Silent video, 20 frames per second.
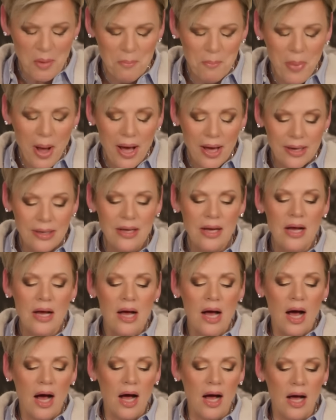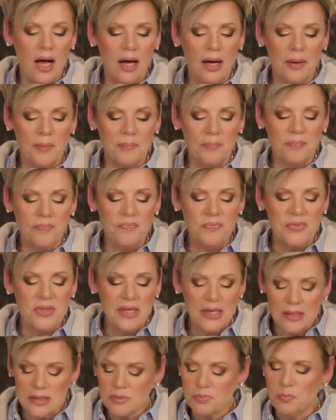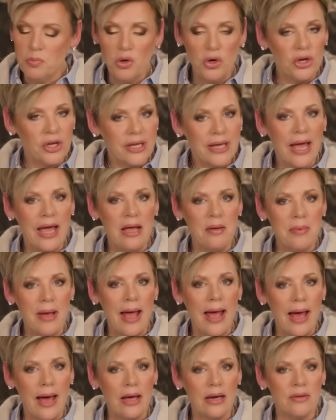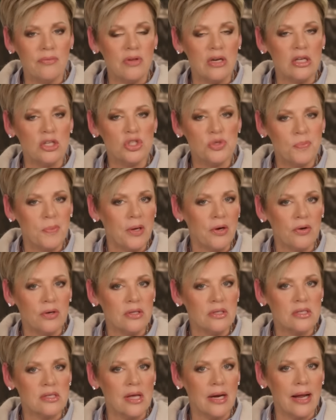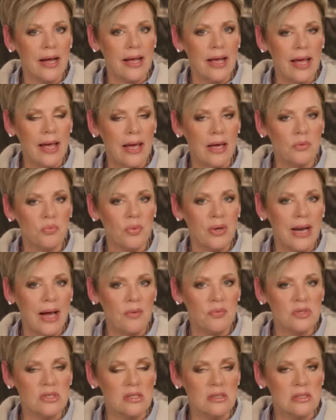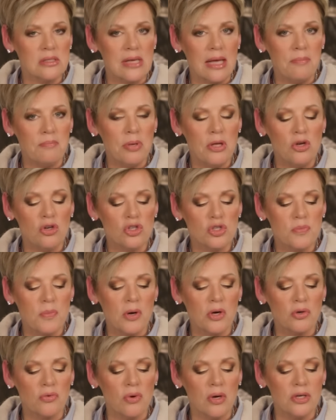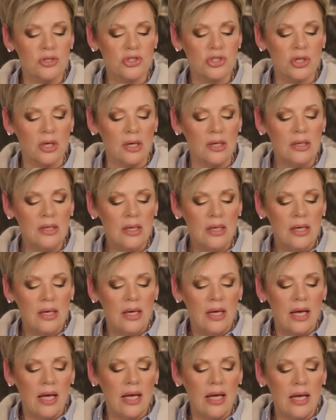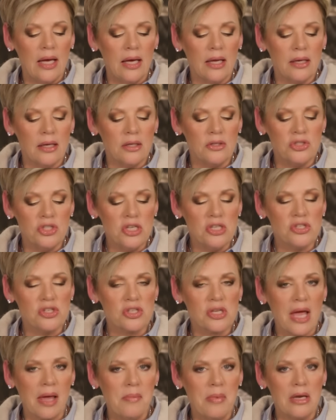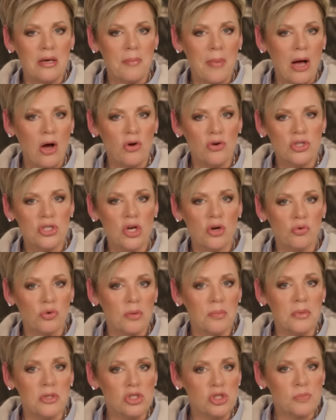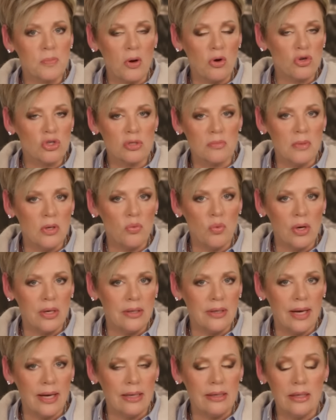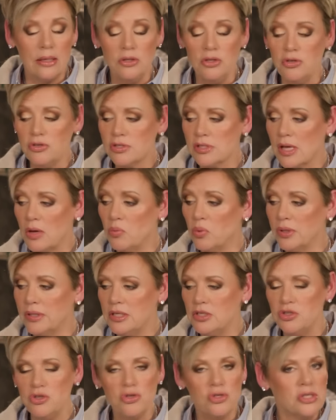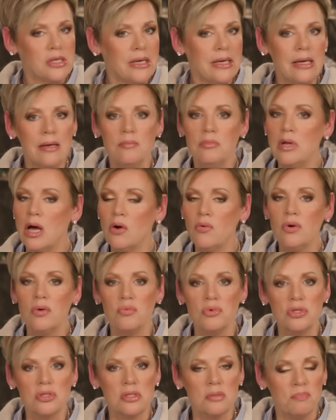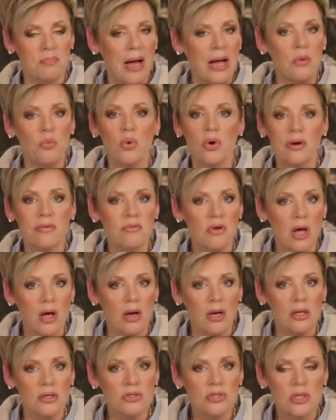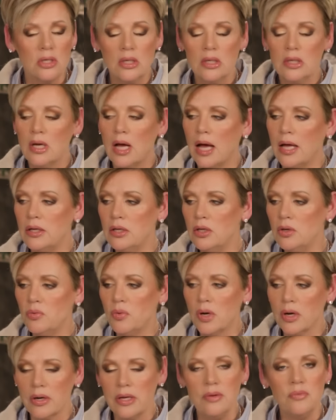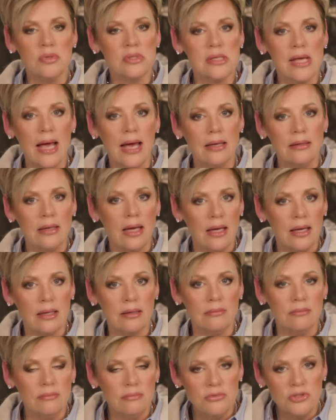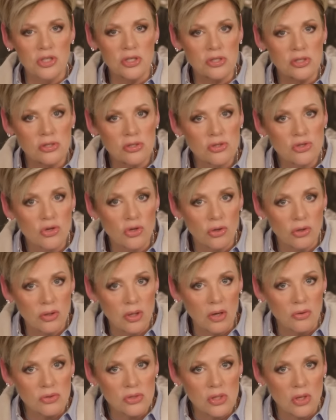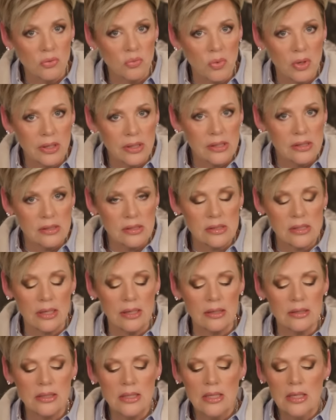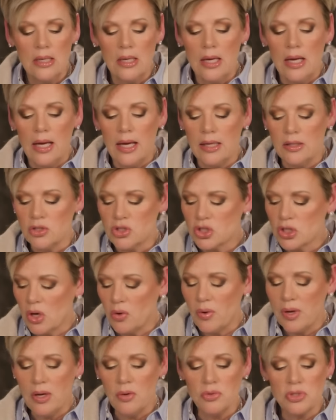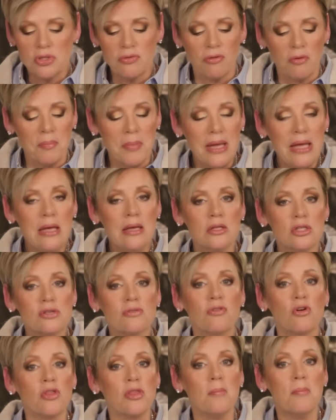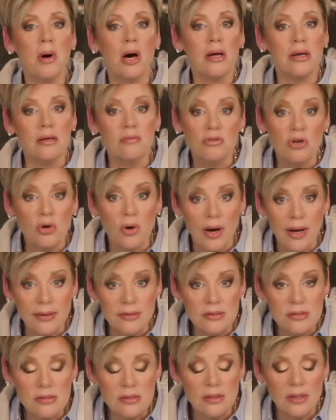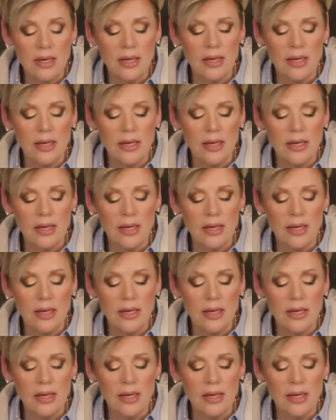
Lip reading: But this book came out of an experience that I had when I was in St. Petersburg, Russia. And Jesus came into my hotel room and spoke to me one night. And you say, well, did you see Him? No, it was by word of knowledge. I knew where He was at and just took notes on what He said. And so it was for me, it's for the body of Christ.